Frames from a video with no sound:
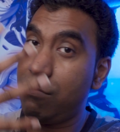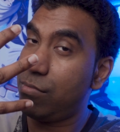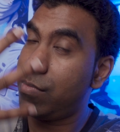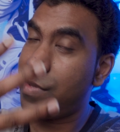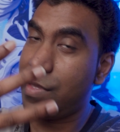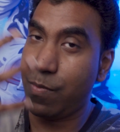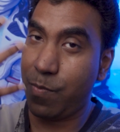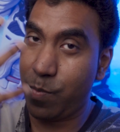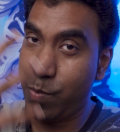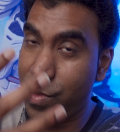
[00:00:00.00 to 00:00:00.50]

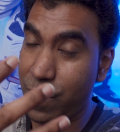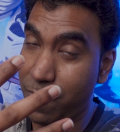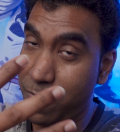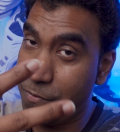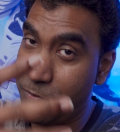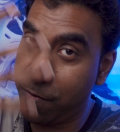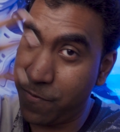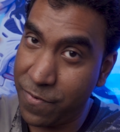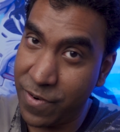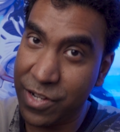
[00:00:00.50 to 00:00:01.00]
the
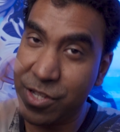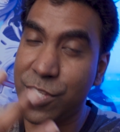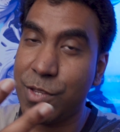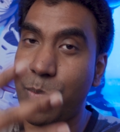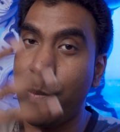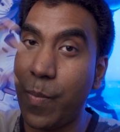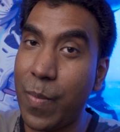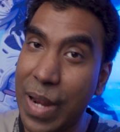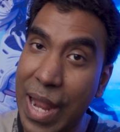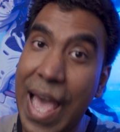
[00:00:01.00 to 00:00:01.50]

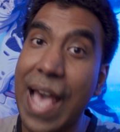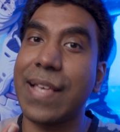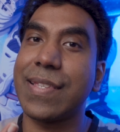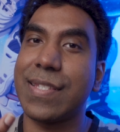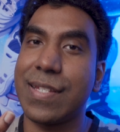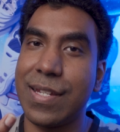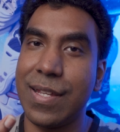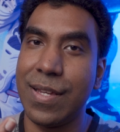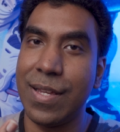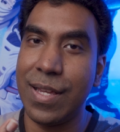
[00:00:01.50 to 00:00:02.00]
first
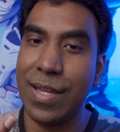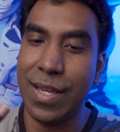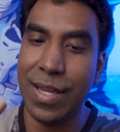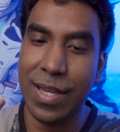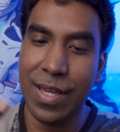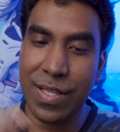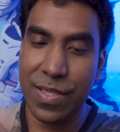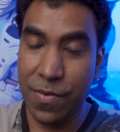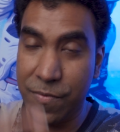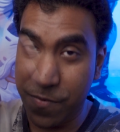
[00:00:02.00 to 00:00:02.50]

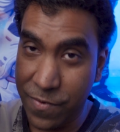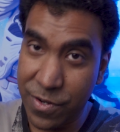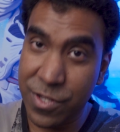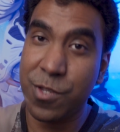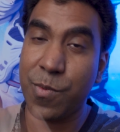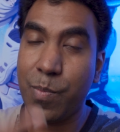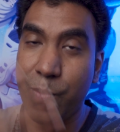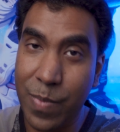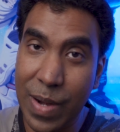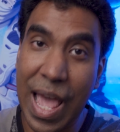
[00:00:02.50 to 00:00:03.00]

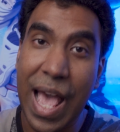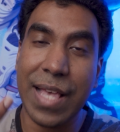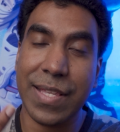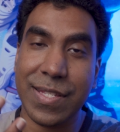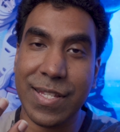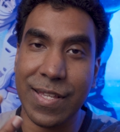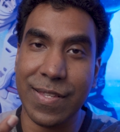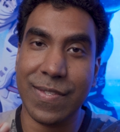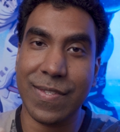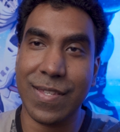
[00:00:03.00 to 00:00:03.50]

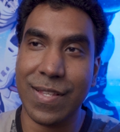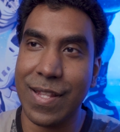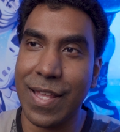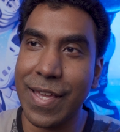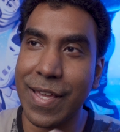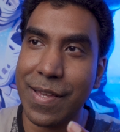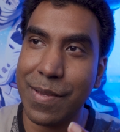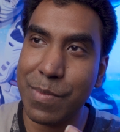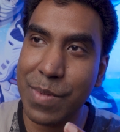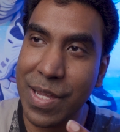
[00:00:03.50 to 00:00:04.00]
blast is
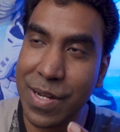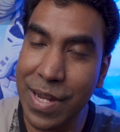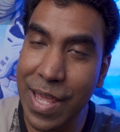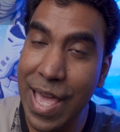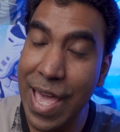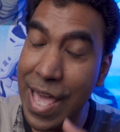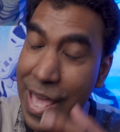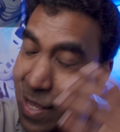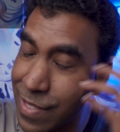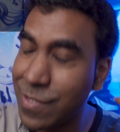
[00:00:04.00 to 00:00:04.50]
like, it
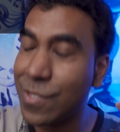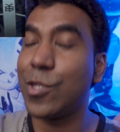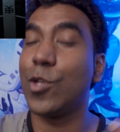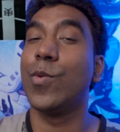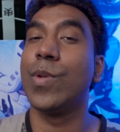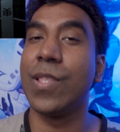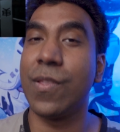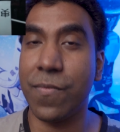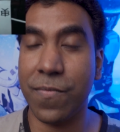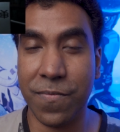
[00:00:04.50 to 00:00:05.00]
hits
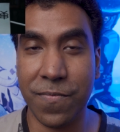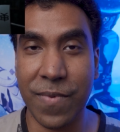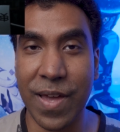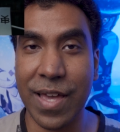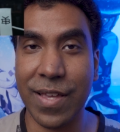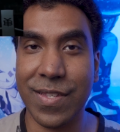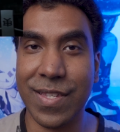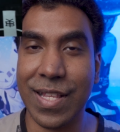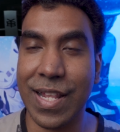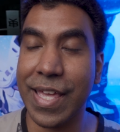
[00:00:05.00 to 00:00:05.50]
you in the
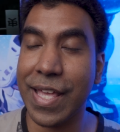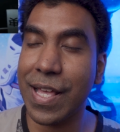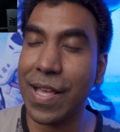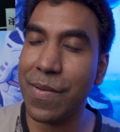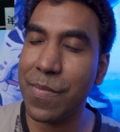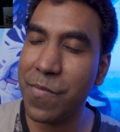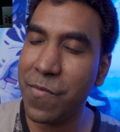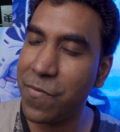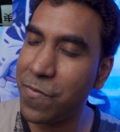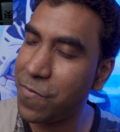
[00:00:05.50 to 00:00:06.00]
face, like
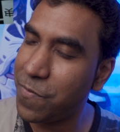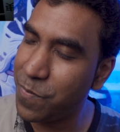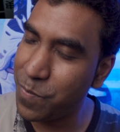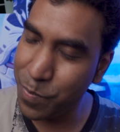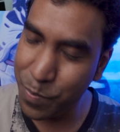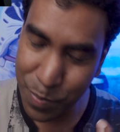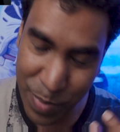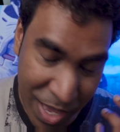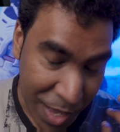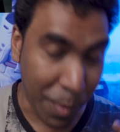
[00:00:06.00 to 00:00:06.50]

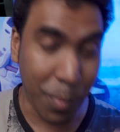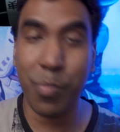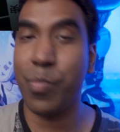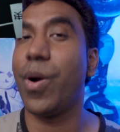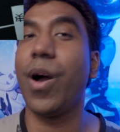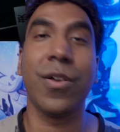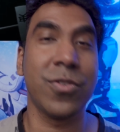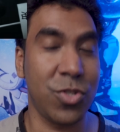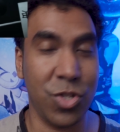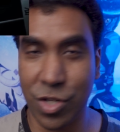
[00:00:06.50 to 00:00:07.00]
big
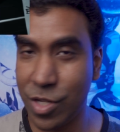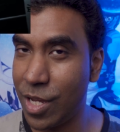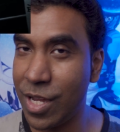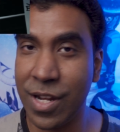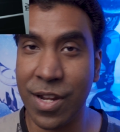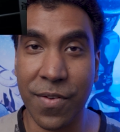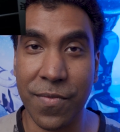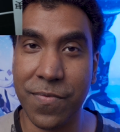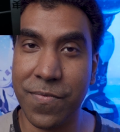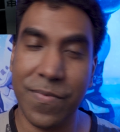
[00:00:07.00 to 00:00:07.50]
punch
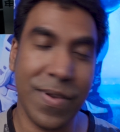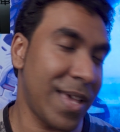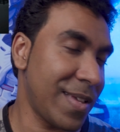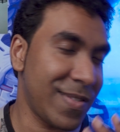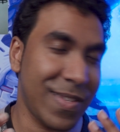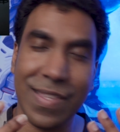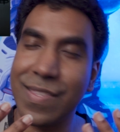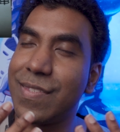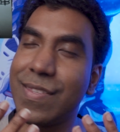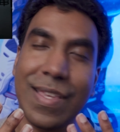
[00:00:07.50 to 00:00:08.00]
in your
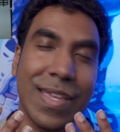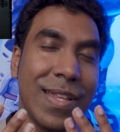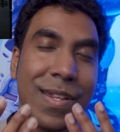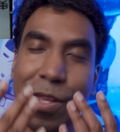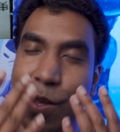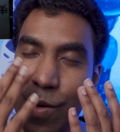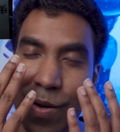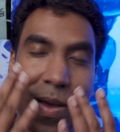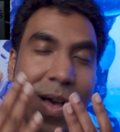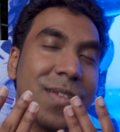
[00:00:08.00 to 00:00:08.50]
face, in
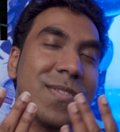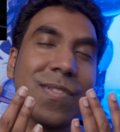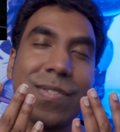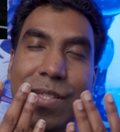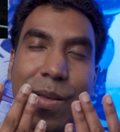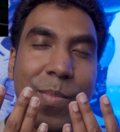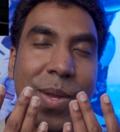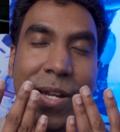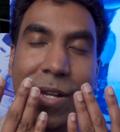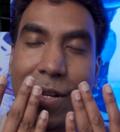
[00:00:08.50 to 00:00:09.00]
your
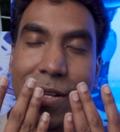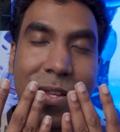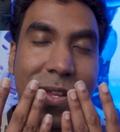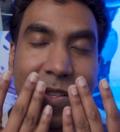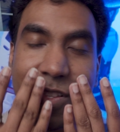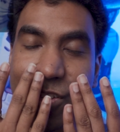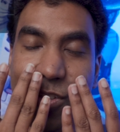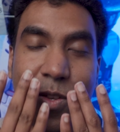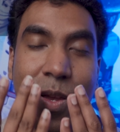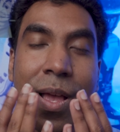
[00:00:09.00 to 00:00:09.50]
nostrils. I mean,
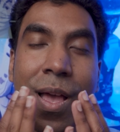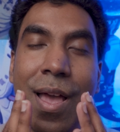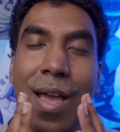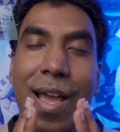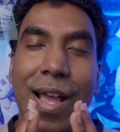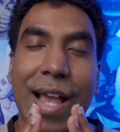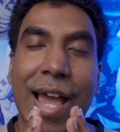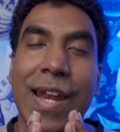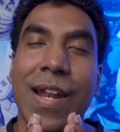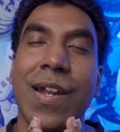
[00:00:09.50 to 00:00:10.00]
it just
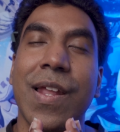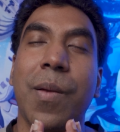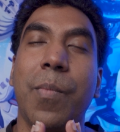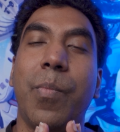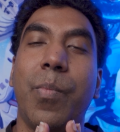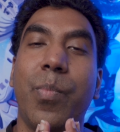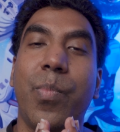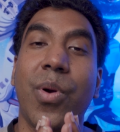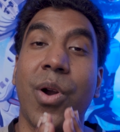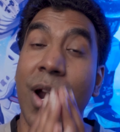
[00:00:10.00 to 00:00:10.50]
kind of like
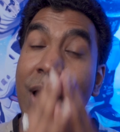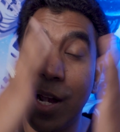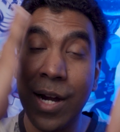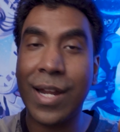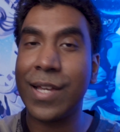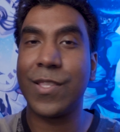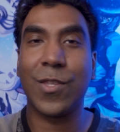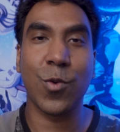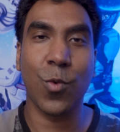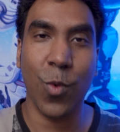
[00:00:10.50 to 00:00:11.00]

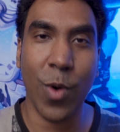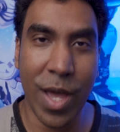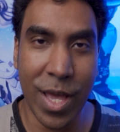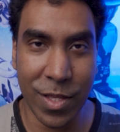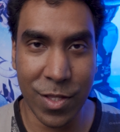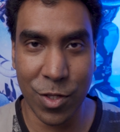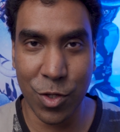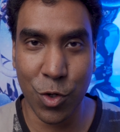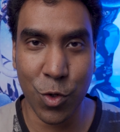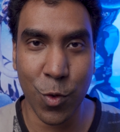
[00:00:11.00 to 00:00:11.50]
burned its
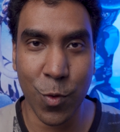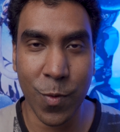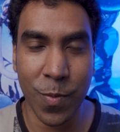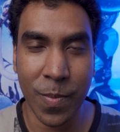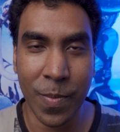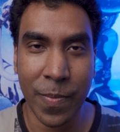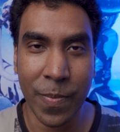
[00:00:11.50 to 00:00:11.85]
way through.